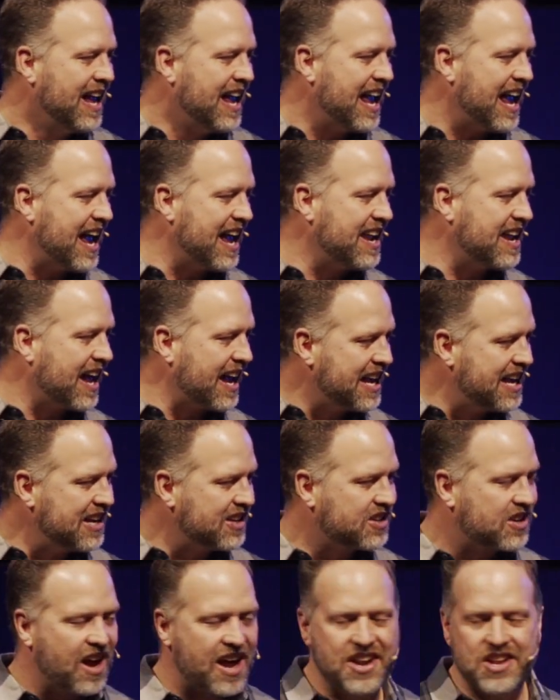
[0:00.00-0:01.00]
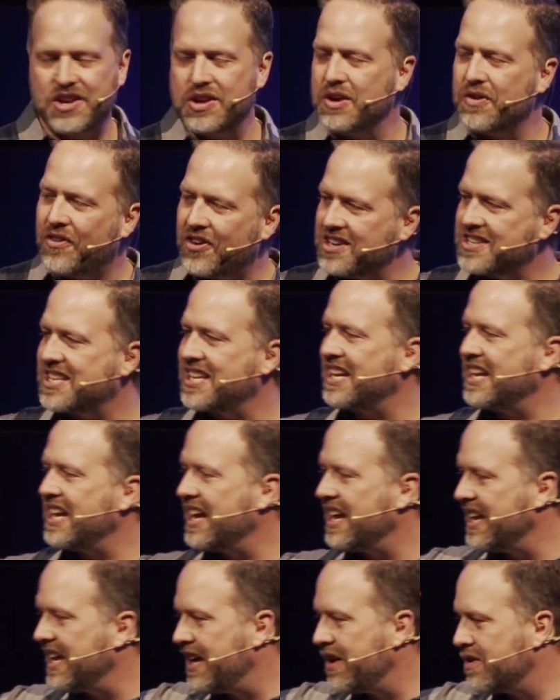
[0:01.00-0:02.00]
and he had gone to university,
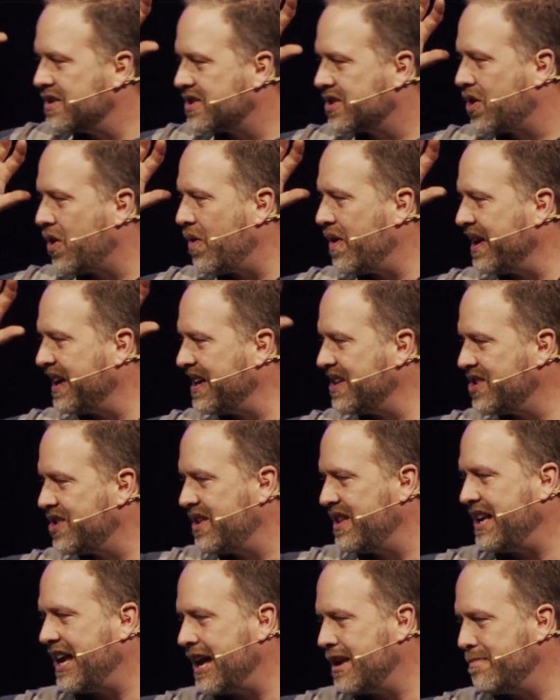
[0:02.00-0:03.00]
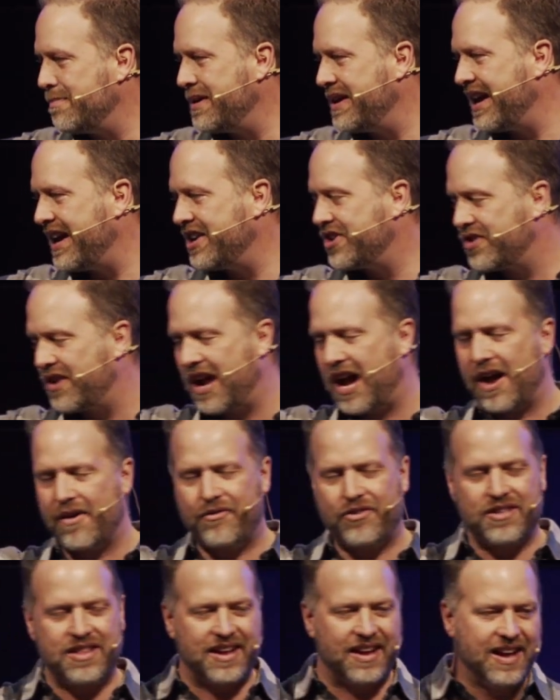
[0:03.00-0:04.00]
and he was going into the NBA draft
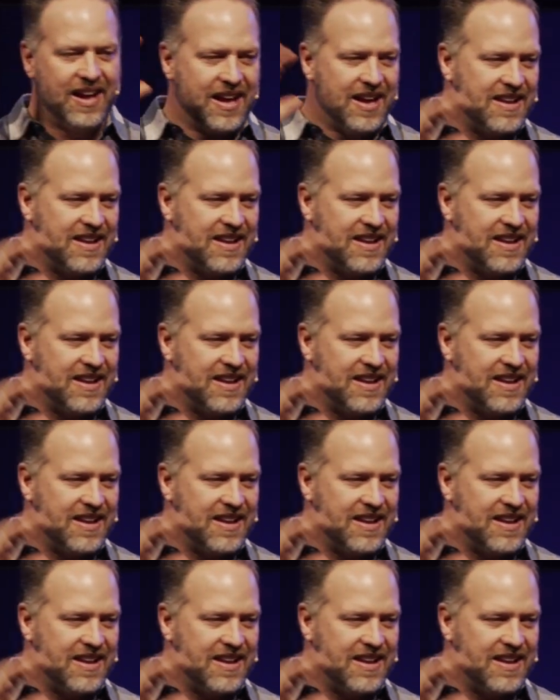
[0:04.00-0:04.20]
for the